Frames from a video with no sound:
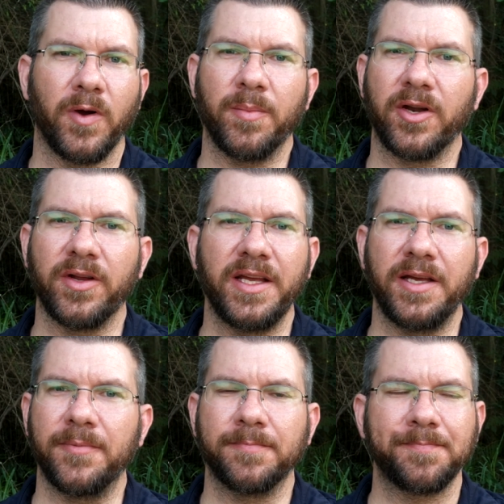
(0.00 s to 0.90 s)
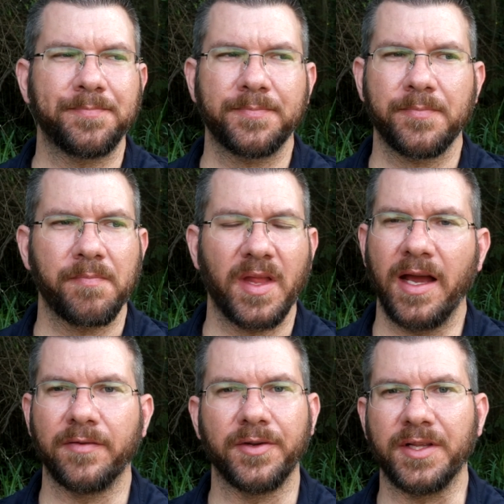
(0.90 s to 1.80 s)
way better heat,
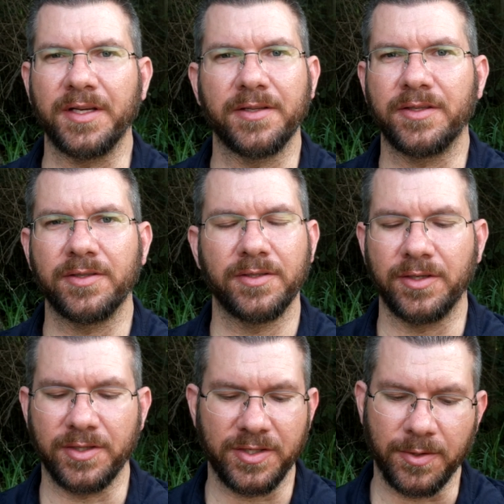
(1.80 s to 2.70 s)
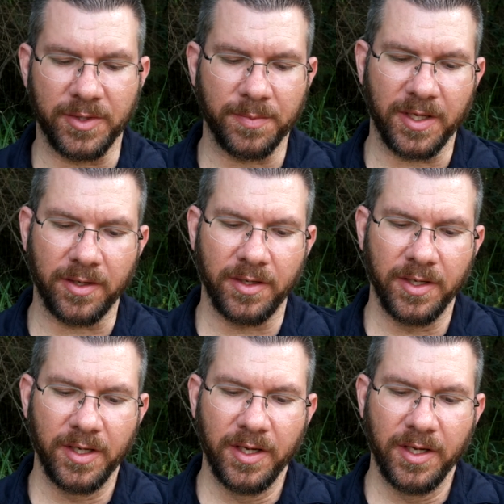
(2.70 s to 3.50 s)
everything. They're just so much better.